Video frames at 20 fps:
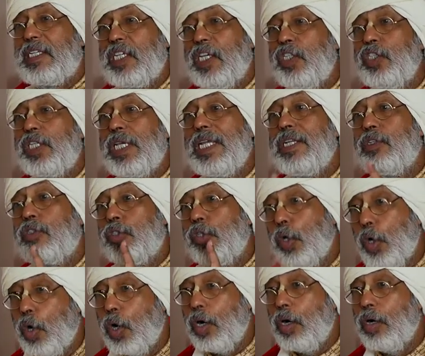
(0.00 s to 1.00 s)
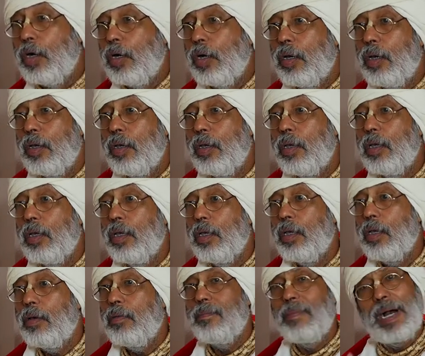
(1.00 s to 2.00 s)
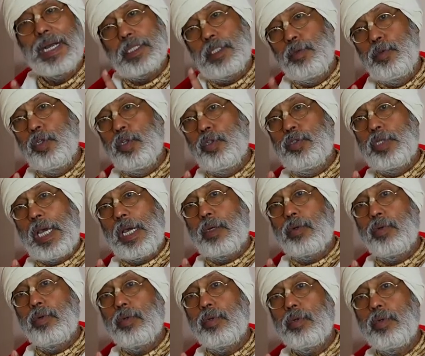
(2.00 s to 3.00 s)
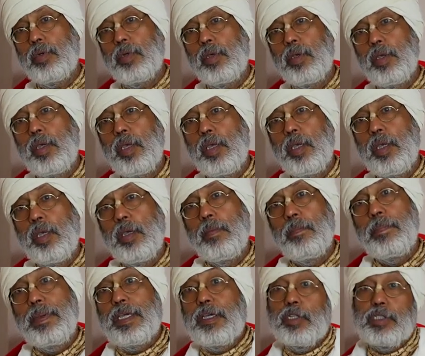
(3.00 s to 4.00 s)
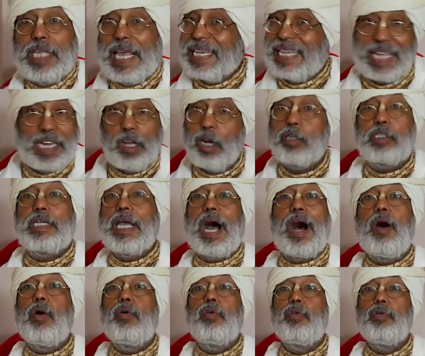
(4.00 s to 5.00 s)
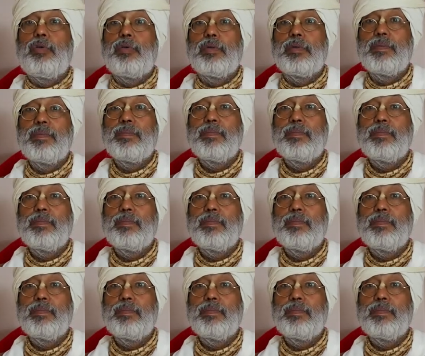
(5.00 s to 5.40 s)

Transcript: attention to Vinod Thakur. Because I cannot count